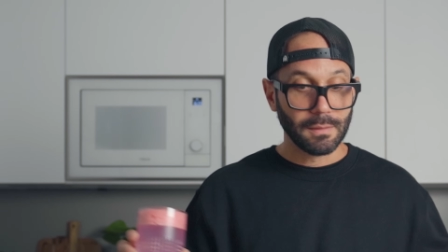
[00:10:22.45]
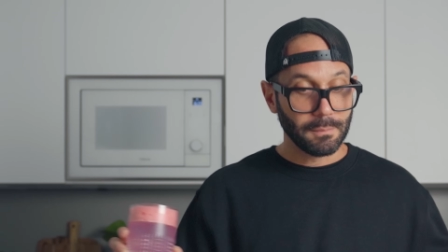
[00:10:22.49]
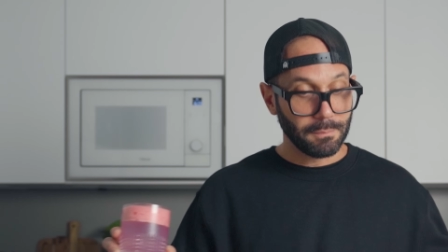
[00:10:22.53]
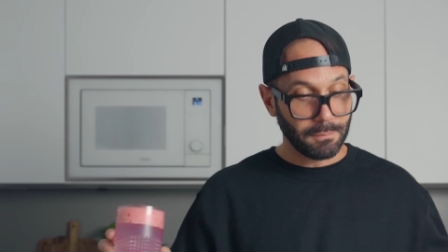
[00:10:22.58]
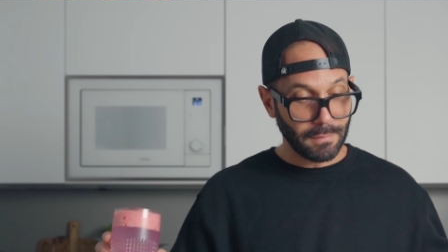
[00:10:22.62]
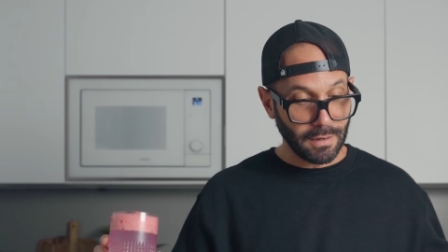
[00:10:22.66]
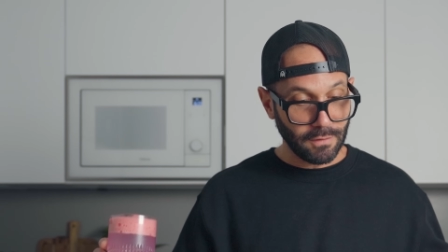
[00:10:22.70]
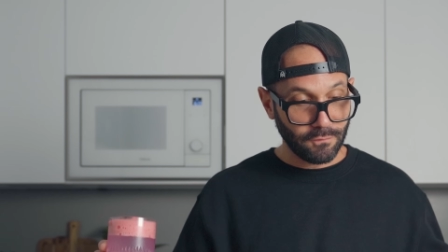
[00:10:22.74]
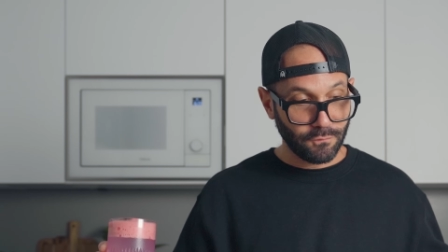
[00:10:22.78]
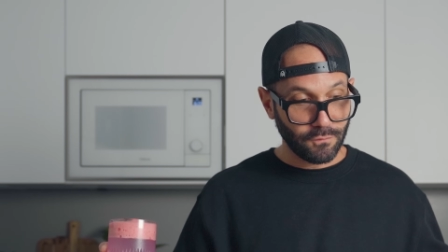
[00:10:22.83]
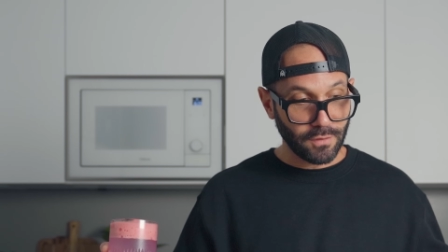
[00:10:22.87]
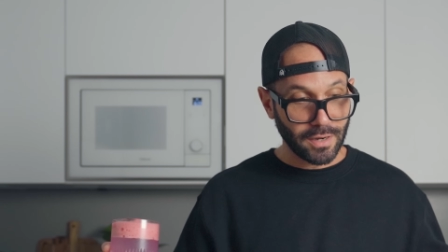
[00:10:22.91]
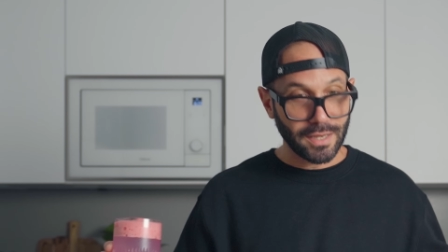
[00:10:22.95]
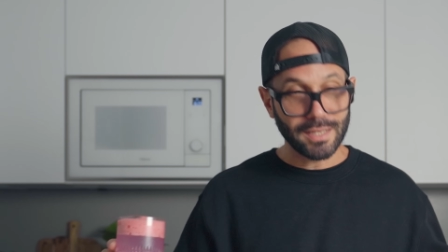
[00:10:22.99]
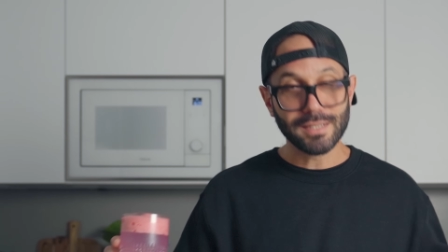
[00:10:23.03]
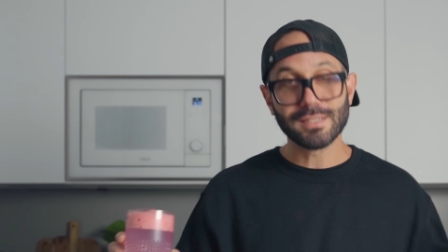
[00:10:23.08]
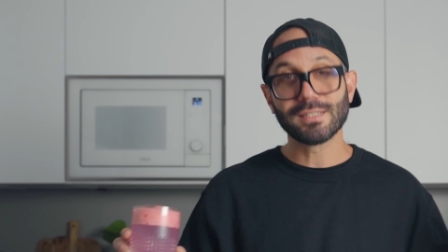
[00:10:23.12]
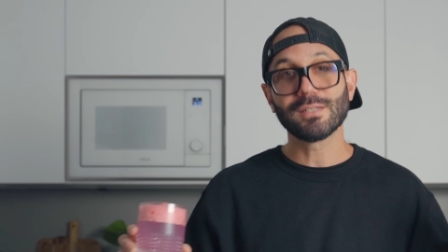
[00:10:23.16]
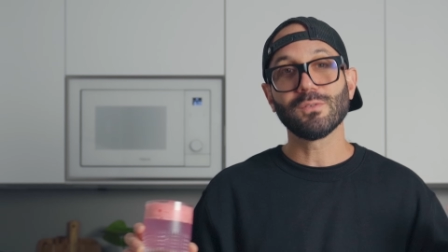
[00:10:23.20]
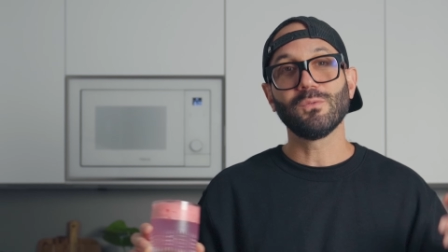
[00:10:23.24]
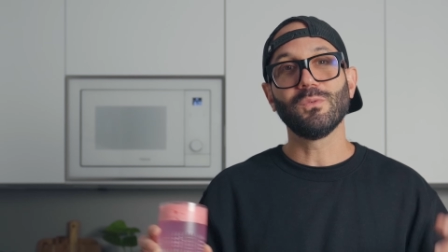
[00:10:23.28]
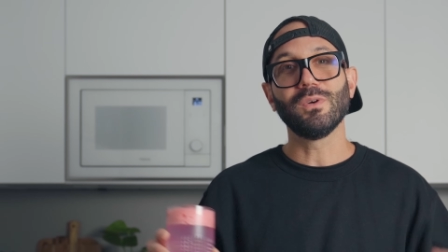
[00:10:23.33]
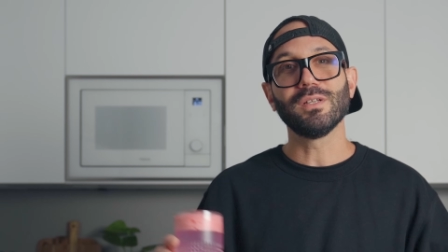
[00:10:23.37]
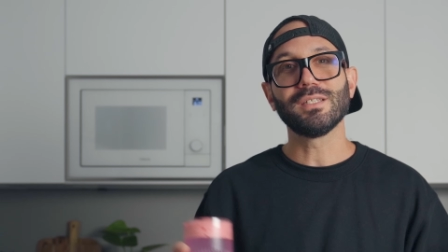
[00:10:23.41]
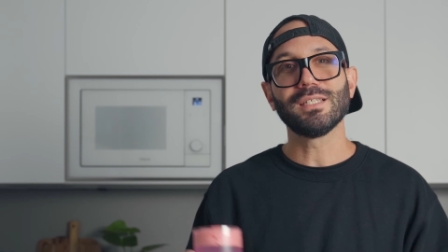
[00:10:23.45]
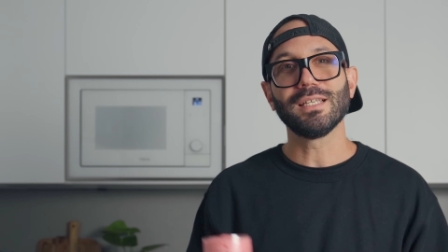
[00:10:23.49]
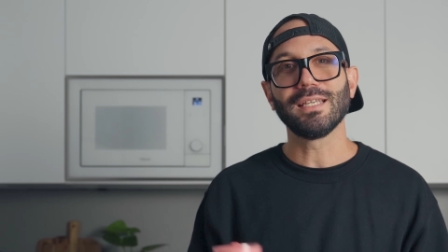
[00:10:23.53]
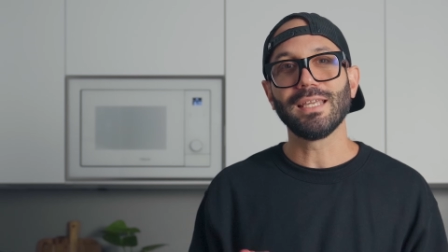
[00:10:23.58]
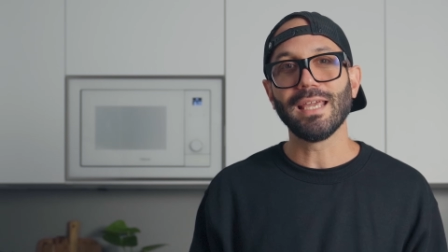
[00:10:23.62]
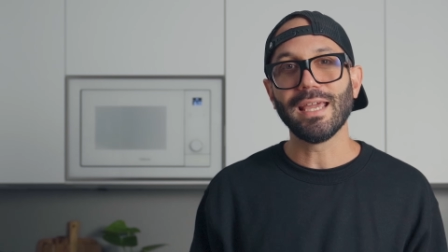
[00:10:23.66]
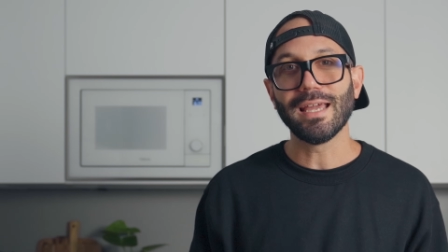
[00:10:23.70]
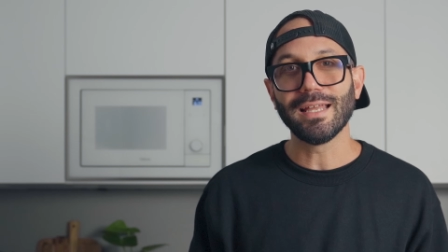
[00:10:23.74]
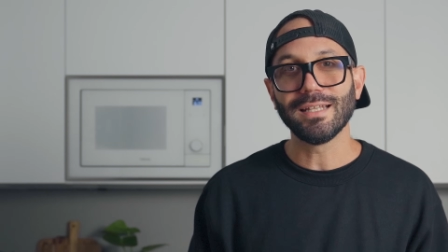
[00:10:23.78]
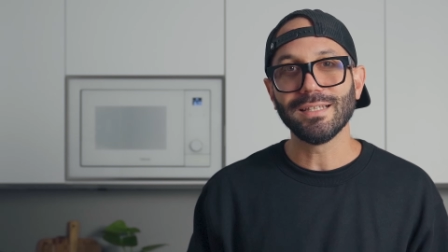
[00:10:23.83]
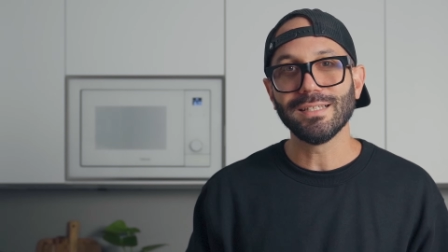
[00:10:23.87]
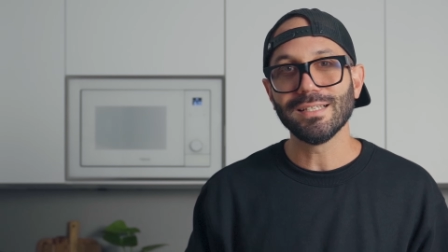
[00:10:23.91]
My friends, once
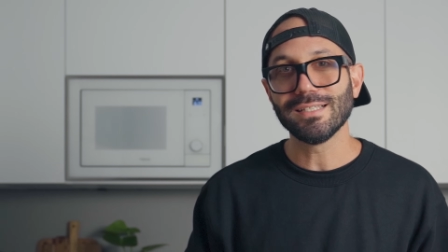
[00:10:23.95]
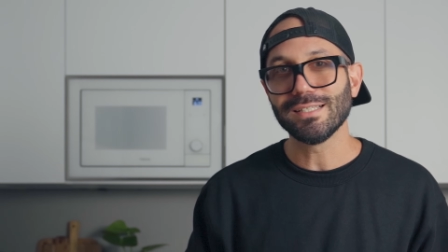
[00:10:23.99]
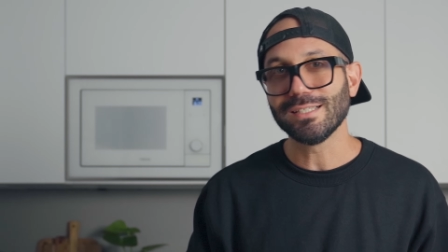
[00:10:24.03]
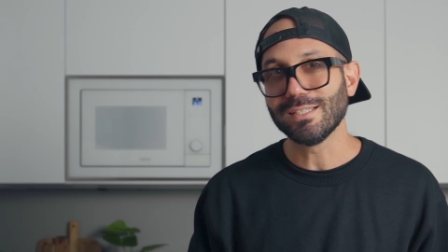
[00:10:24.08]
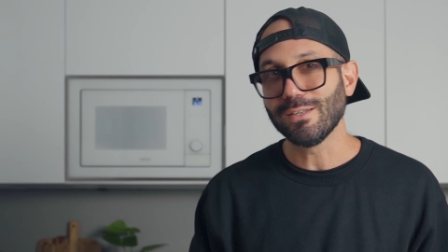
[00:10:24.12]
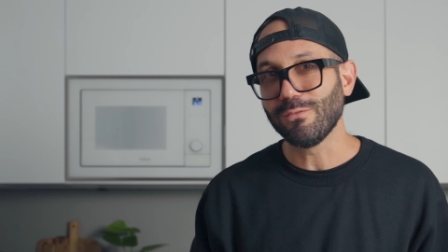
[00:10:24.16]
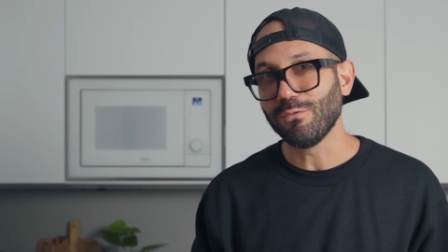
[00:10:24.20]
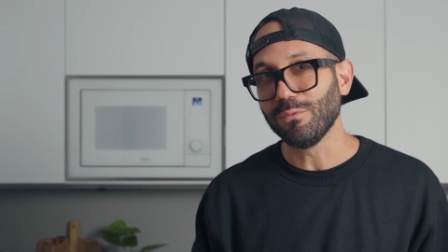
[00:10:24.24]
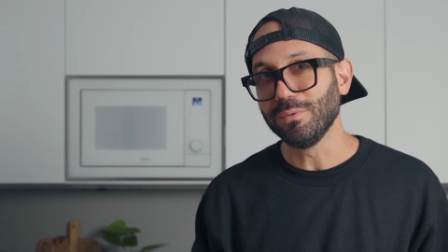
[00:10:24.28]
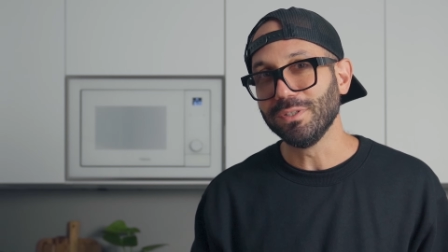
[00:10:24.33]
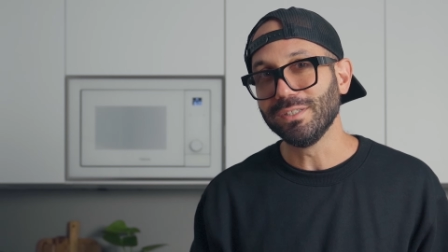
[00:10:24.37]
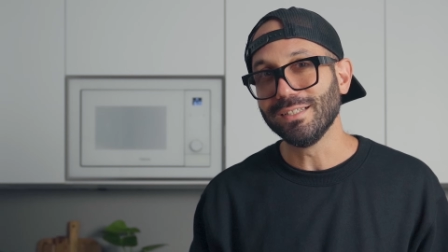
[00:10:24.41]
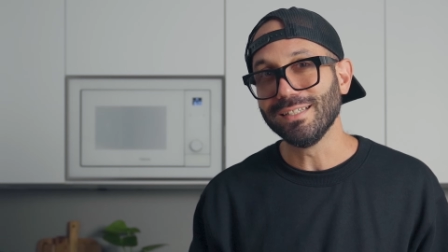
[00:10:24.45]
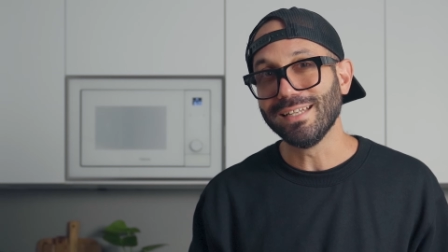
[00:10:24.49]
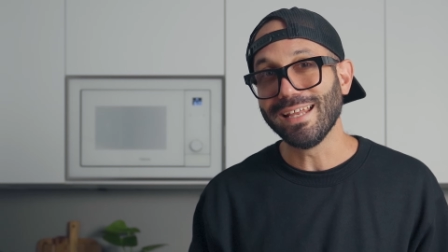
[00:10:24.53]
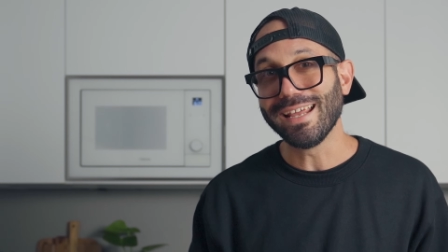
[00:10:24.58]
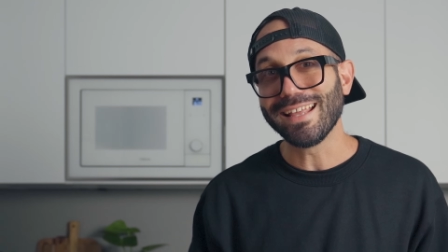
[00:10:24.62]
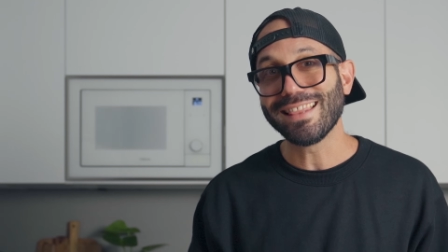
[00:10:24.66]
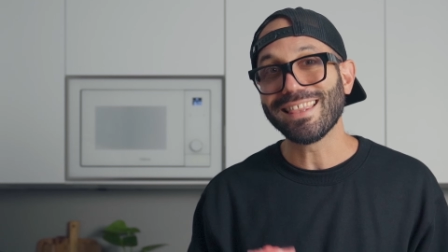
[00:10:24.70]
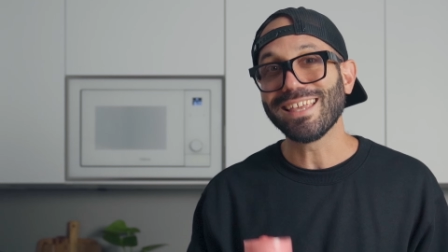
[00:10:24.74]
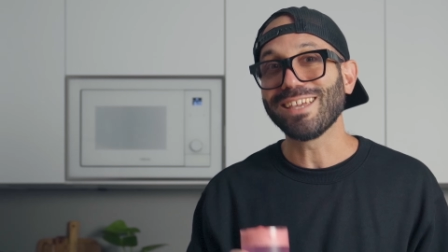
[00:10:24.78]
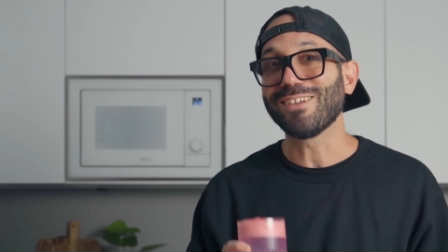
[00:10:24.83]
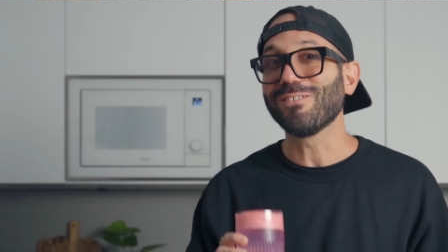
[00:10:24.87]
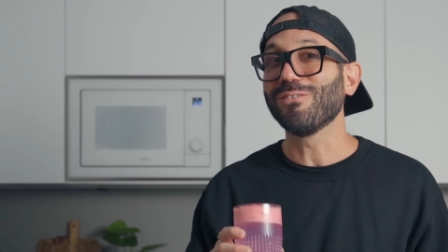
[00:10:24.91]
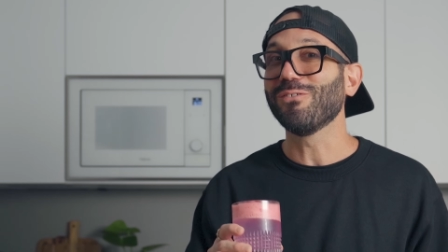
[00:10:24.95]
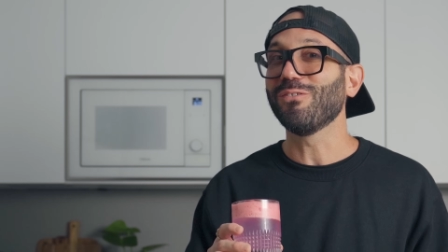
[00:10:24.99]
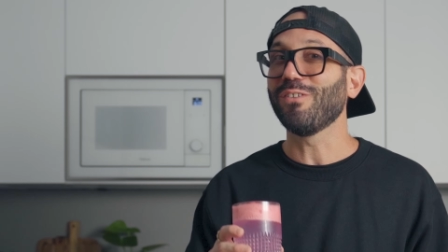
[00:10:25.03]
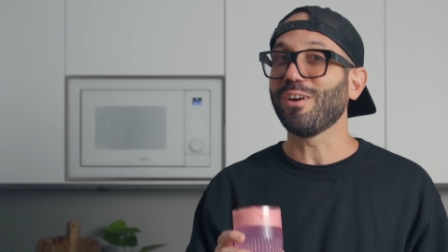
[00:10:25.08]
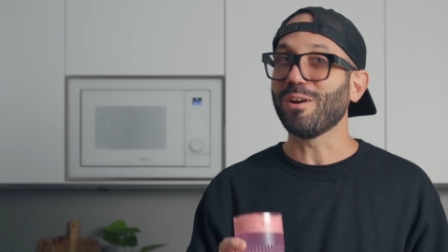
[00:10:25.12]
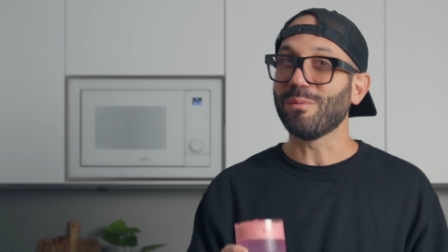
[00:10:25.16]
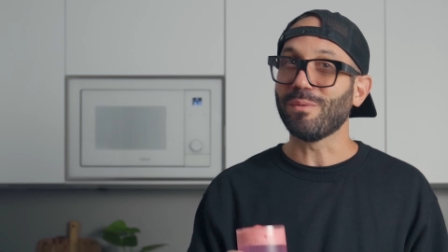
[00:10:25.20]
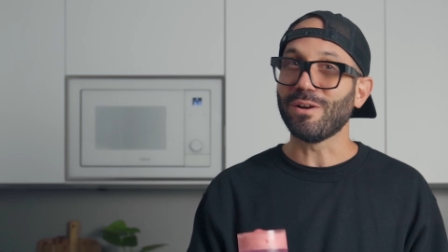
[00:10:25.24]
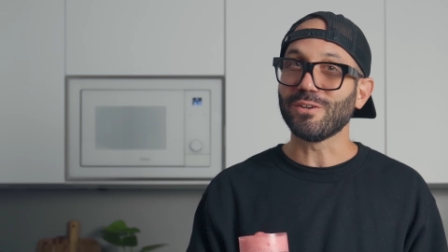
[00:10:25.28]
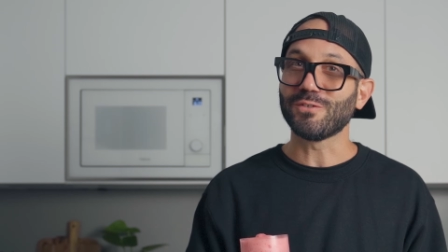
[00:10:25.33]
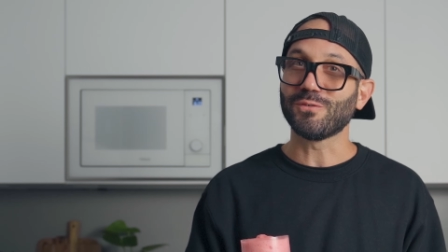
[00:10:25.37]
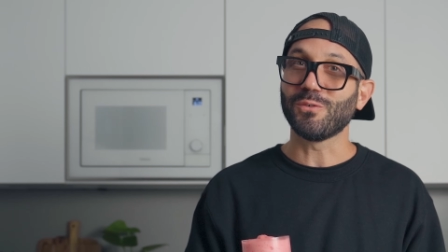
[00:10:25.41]
again, this is it for me today. Thank you
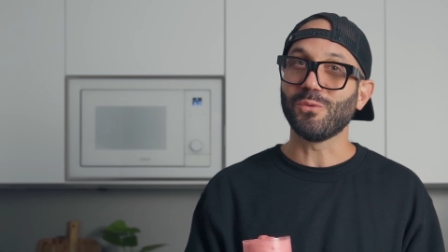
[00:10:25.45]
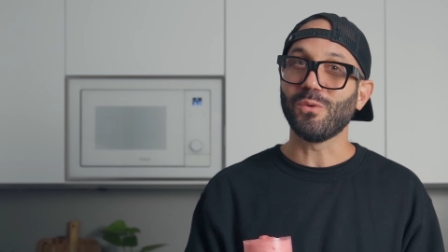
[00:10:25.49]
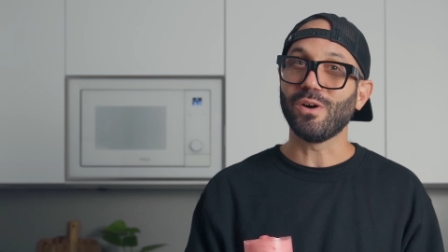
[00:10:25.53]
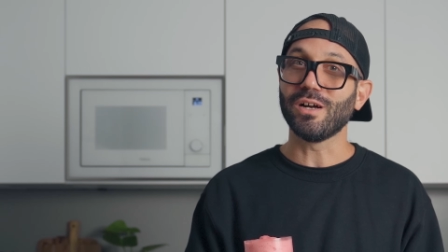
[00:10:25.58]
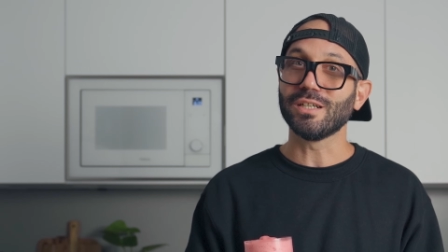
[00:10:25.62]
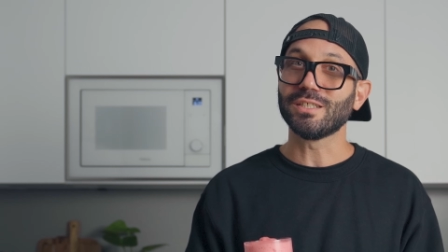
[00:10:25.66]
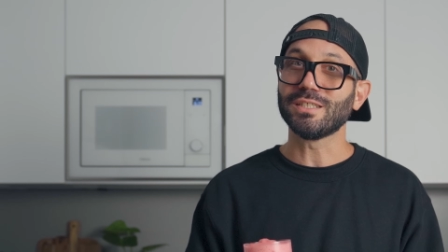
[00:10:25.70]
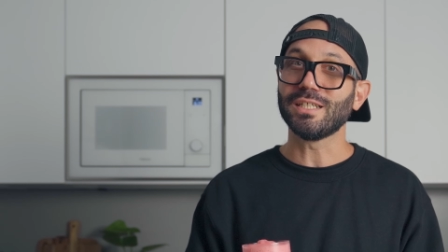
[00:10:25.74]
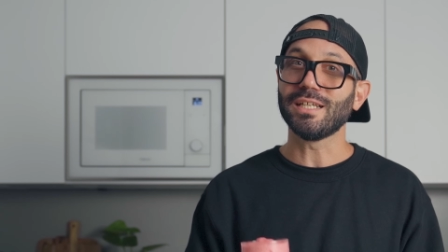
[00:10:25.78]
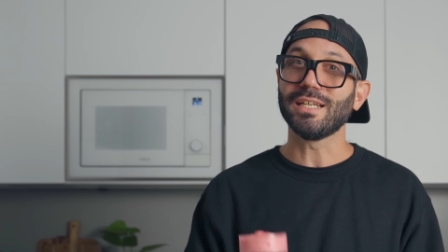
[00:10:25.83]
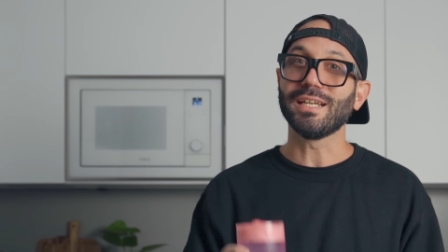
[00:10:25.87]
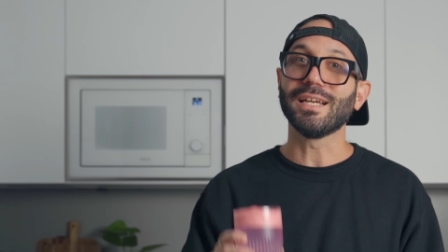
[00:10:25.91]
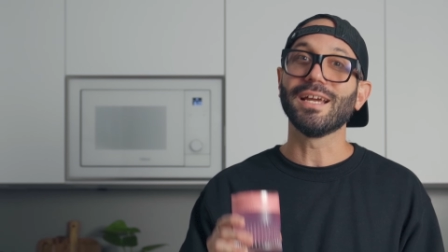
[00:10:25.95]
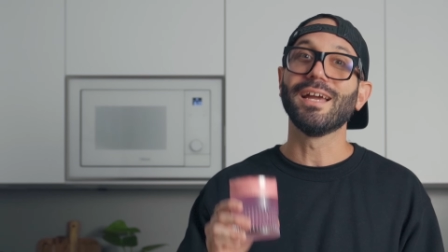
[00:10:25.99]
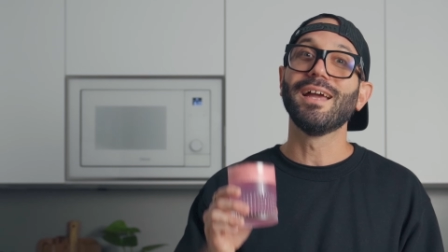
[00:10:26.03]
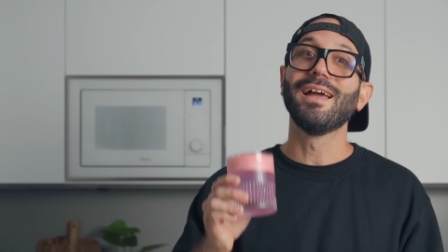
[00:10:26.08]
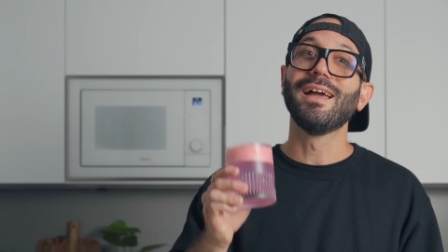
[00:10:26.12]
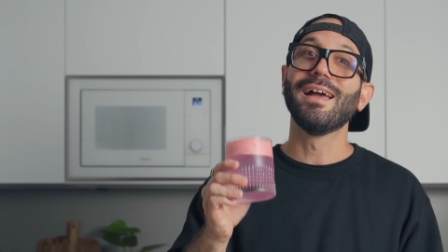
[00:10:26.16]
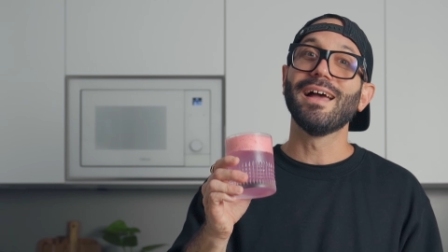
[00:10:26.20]
very much for watching.